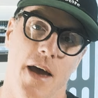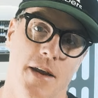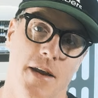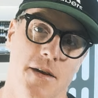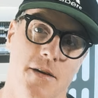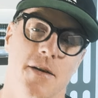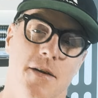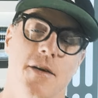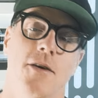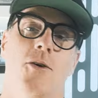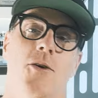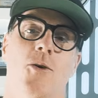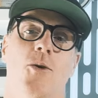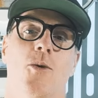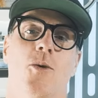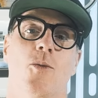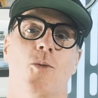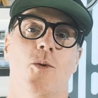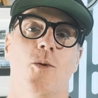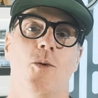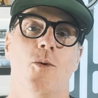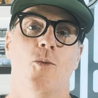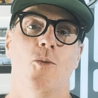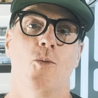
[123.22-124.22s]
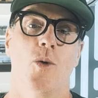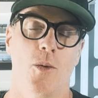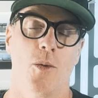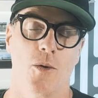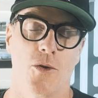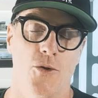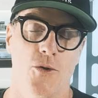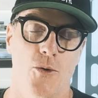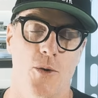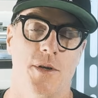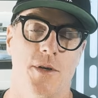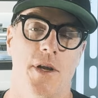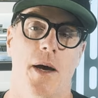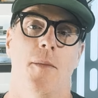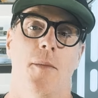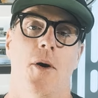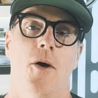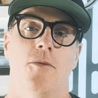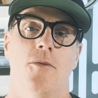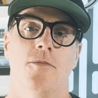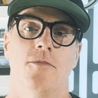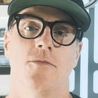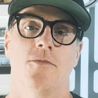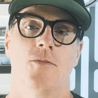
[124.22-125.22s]
then we will do a demo,
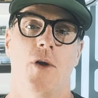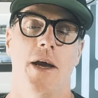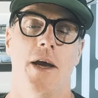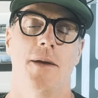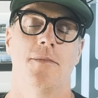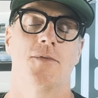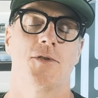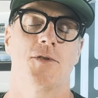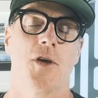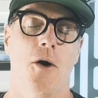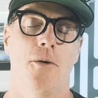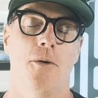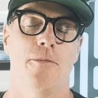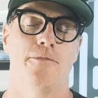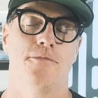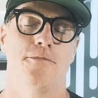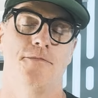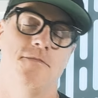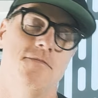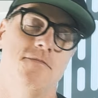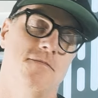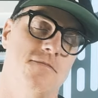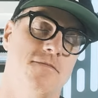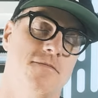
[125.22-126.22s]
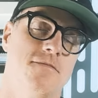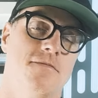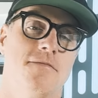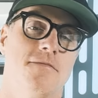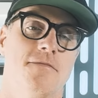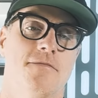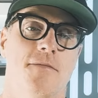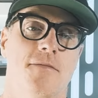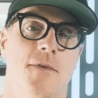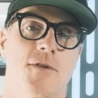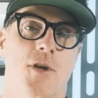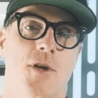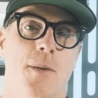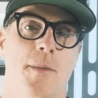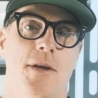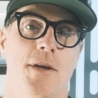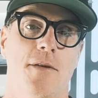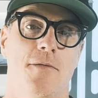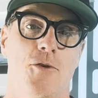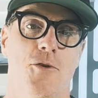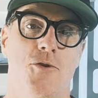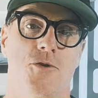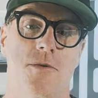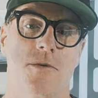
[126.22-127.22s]
right? So let's come
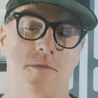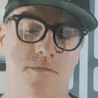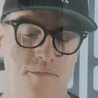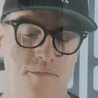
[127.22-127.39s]
into Fusion.